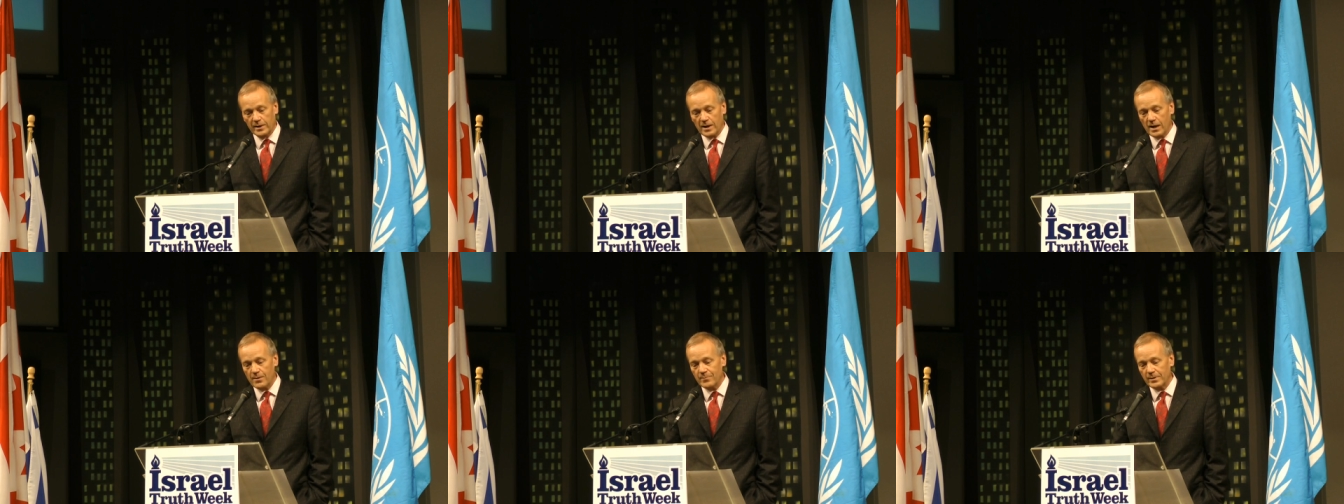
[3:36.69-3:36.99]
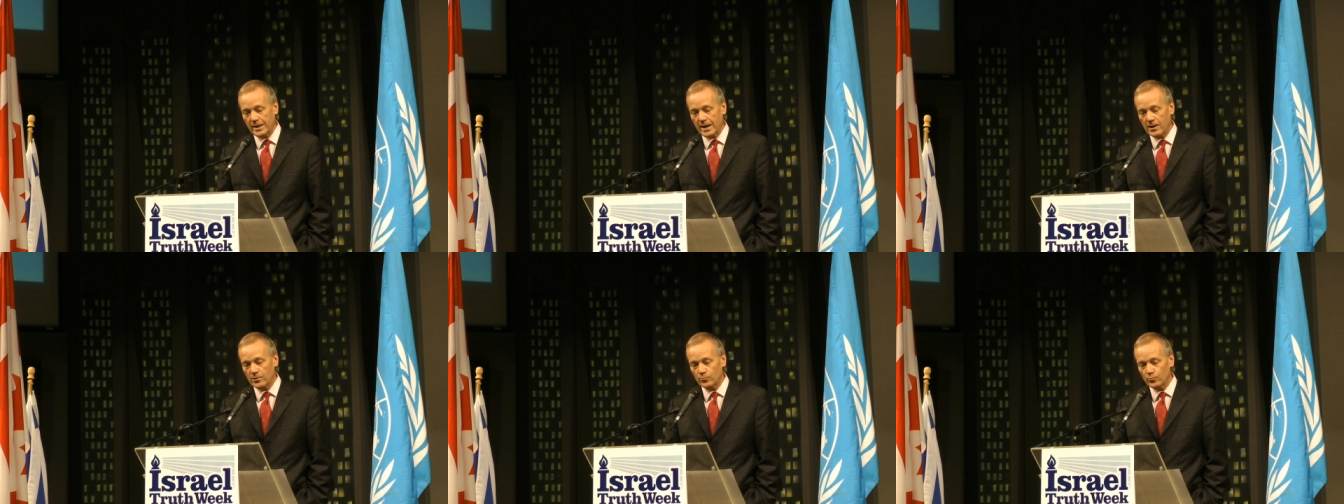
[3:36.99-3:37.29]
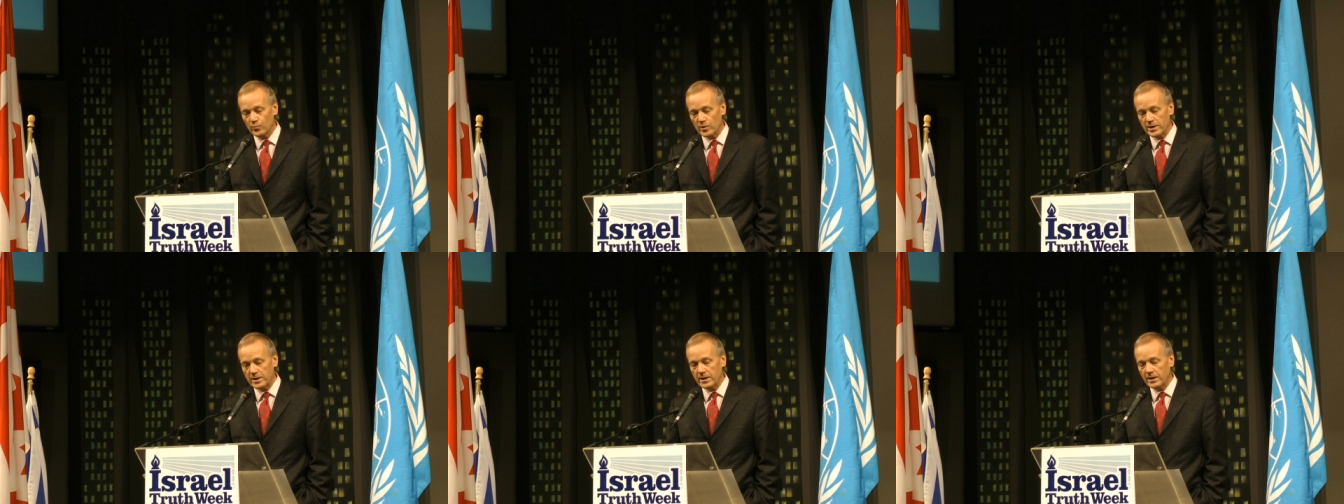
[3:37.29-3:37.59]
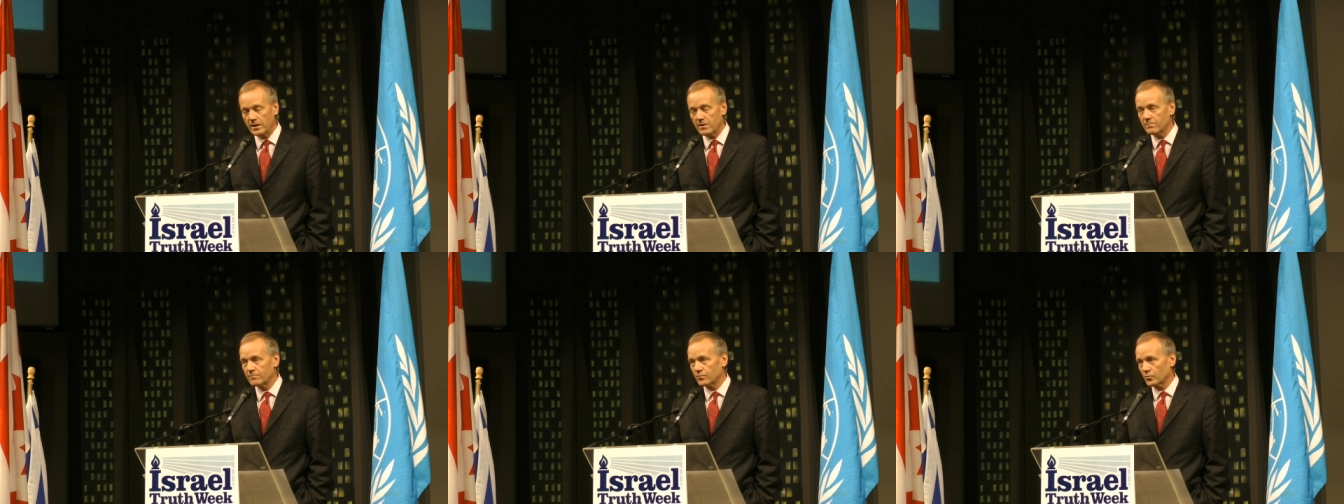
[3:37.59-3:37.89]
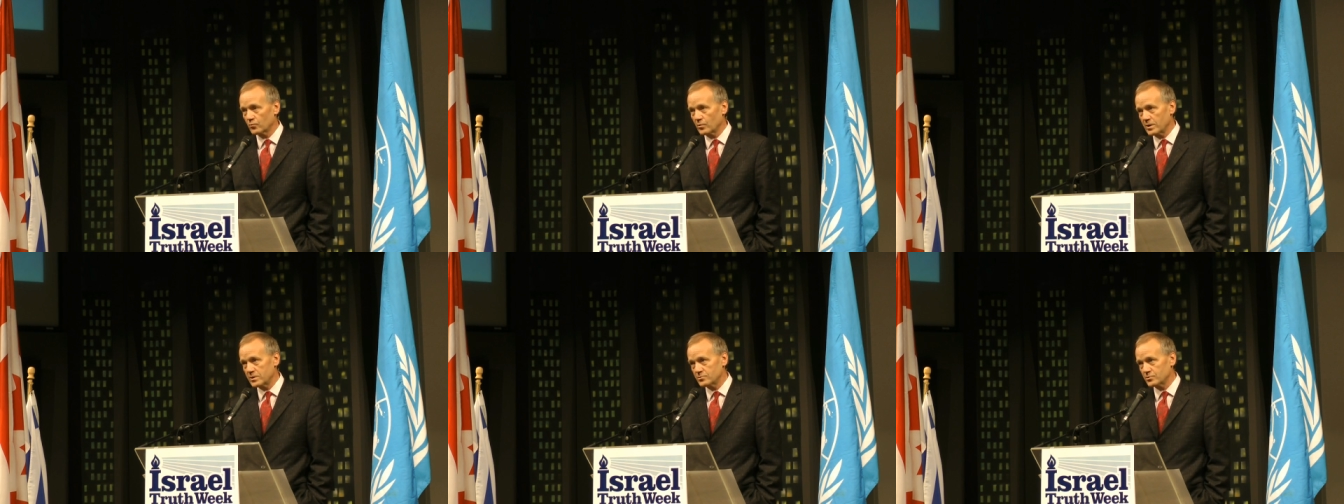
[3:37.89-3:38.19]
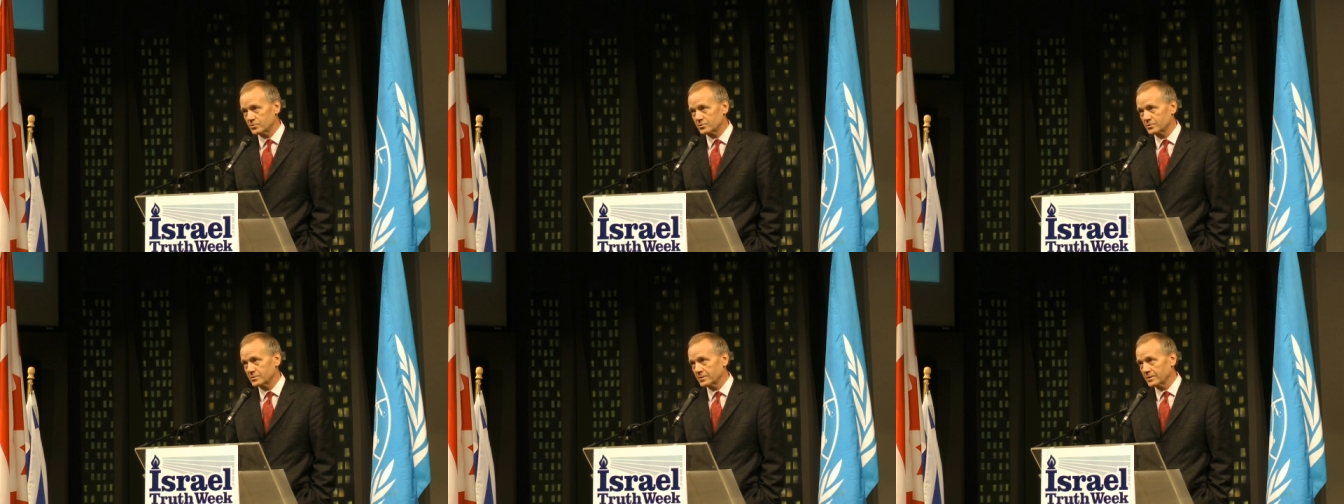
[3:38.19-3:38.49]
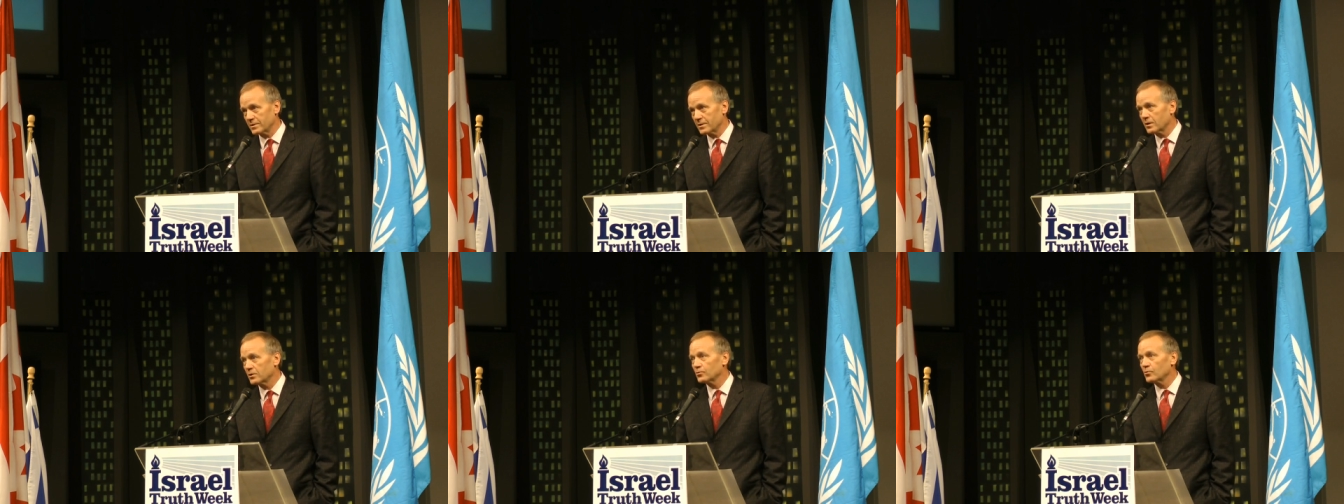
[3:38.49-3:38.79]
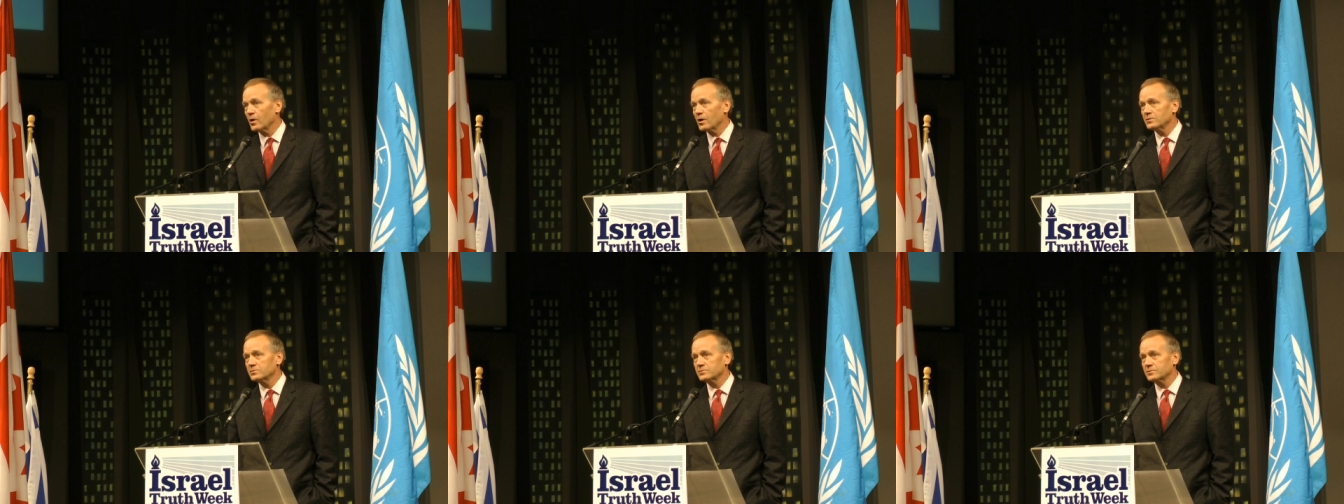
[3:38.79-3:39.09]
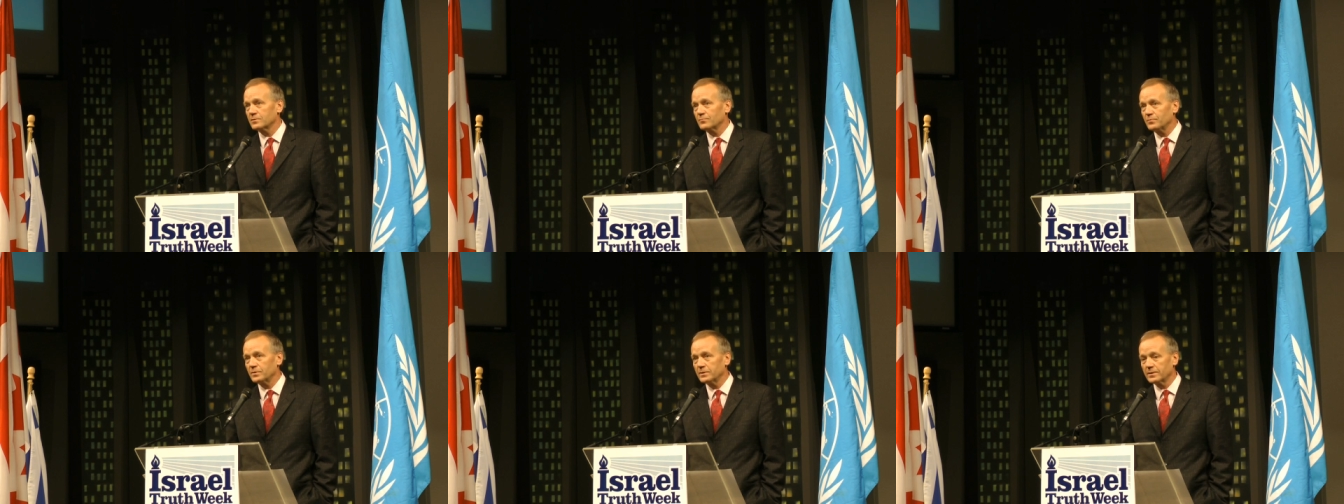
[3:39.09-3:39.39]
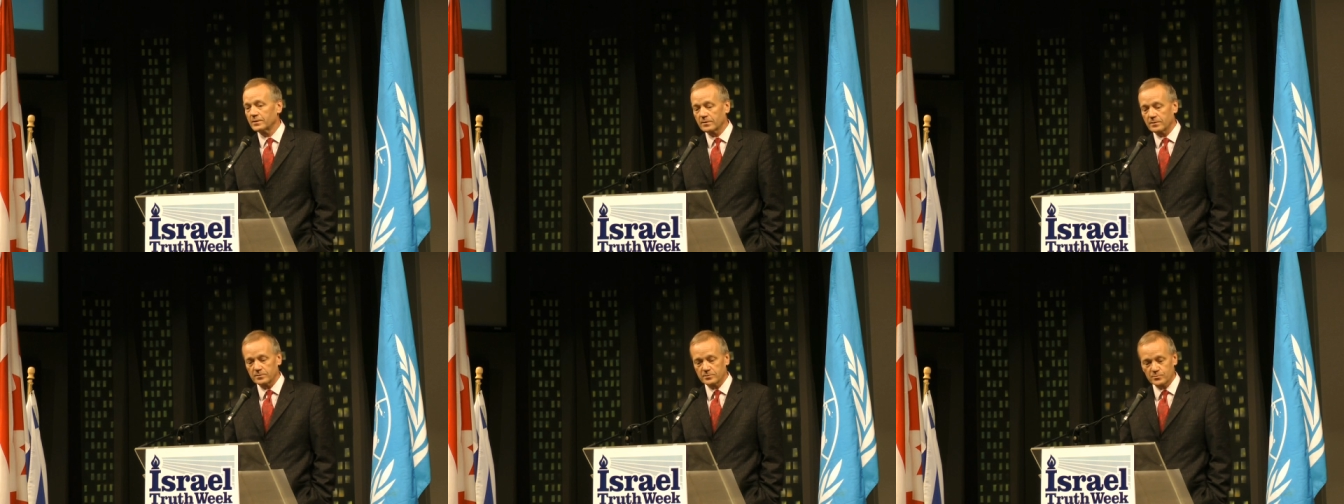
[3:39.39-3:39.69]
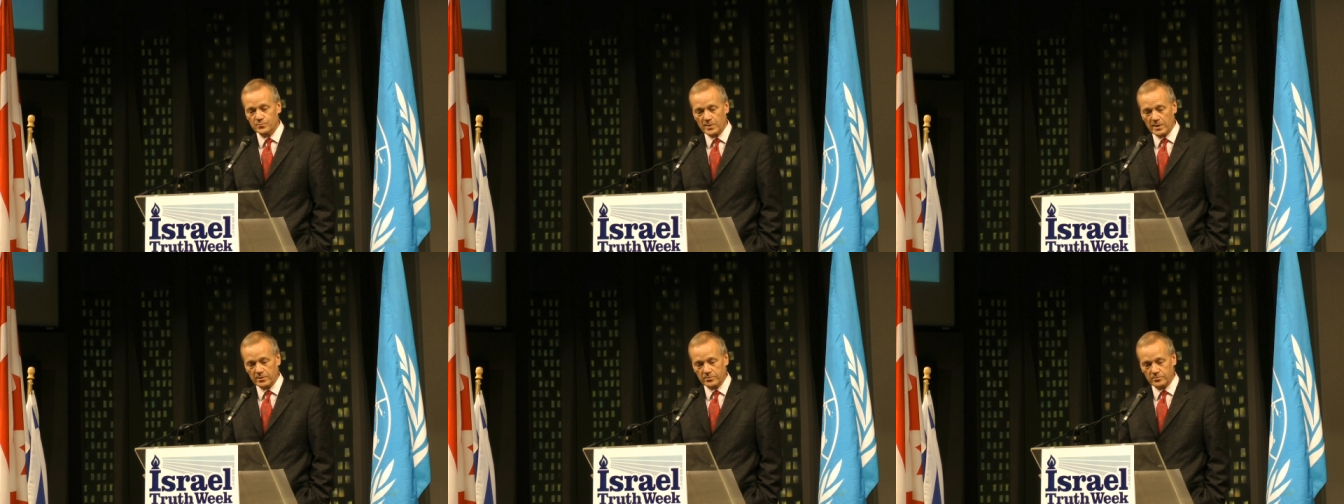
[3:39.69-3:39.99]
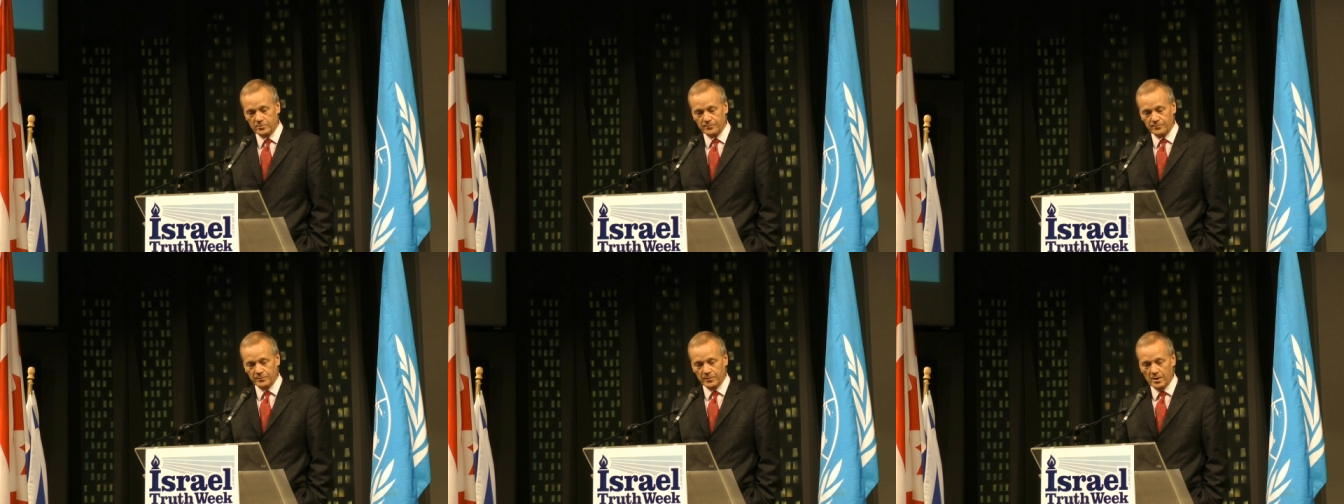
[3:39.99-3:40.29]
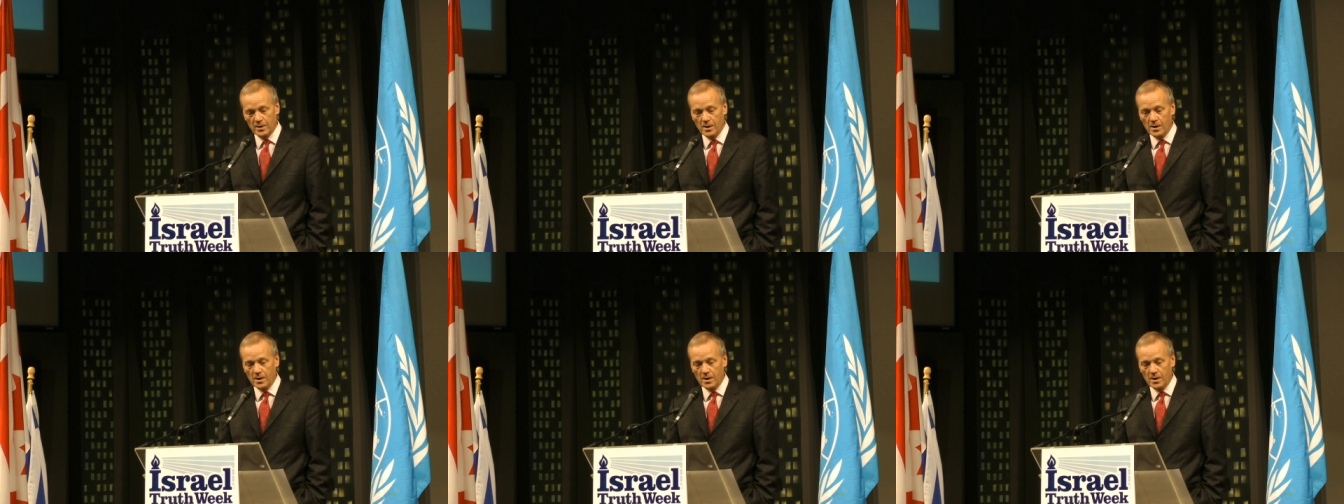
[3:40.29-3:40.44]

and I began reading voraciously across the political spectrum.